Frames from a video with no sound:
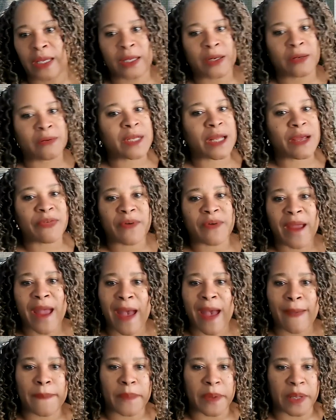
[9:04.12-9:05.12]
it'll never
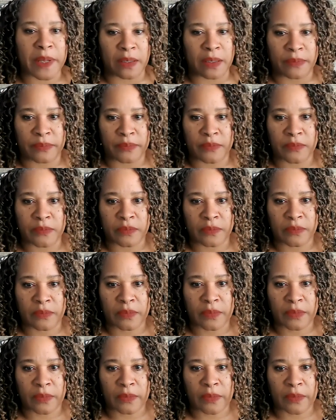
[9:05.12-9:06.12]
happen.
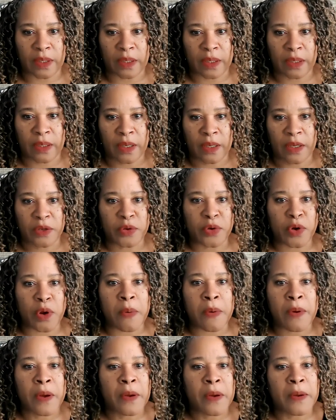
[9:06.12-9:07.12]
You
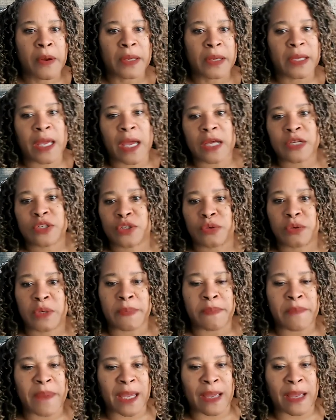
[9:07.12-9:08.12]
know, yes, you
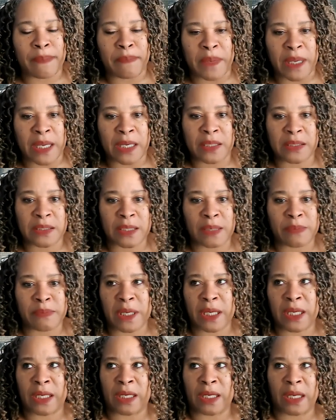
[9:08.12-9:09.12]
can make amends. I
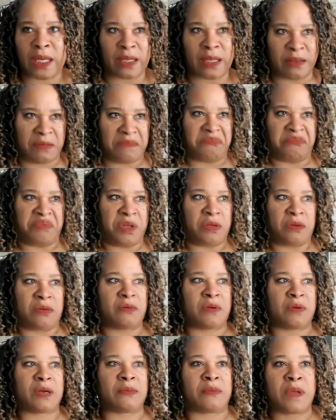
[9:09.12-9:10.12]
mean,
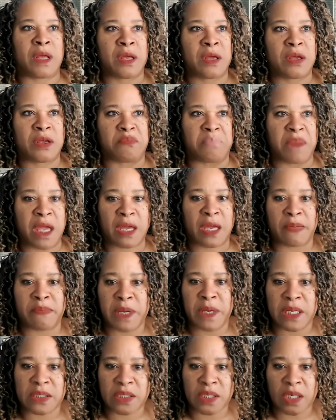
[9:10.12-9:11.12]
you can make
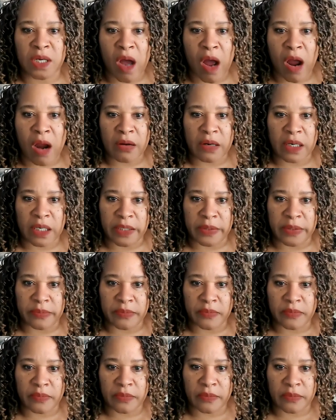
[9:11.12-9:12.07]
amends to Carly.